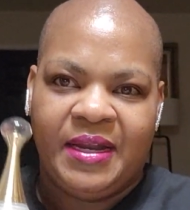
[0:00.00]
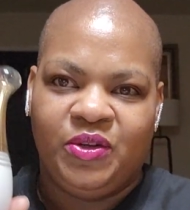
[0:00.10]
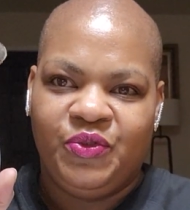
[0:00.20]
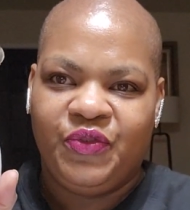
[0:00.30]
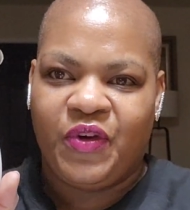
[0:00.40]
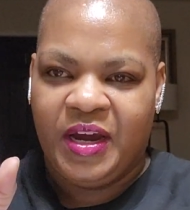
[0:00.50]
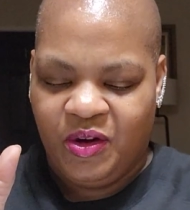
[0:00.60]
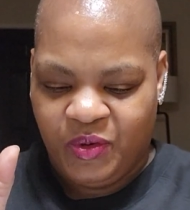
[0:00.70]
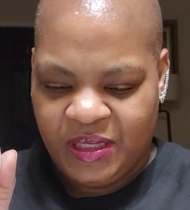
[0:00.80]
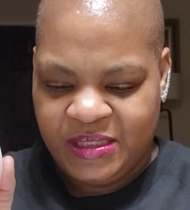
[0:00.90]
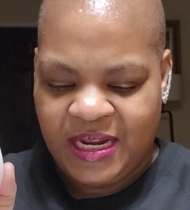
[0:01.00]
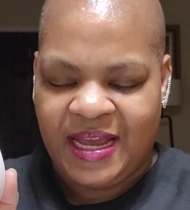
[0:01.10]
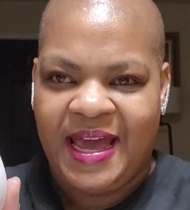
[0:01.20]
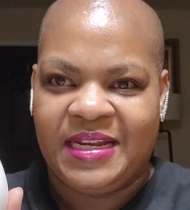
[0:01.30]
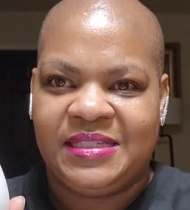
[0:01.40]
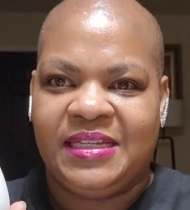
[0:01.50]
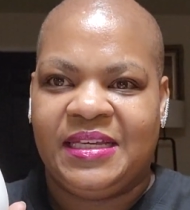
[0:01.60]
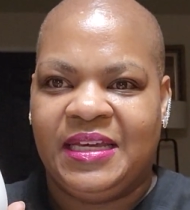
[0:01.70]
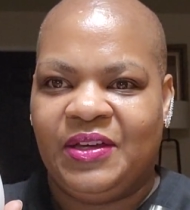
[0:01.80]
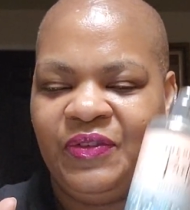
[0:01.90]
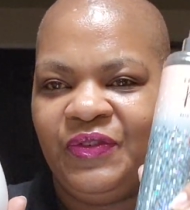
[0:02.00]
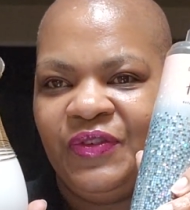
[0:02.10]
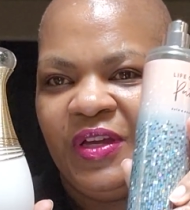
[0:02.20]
new fragrance that I got as a gift,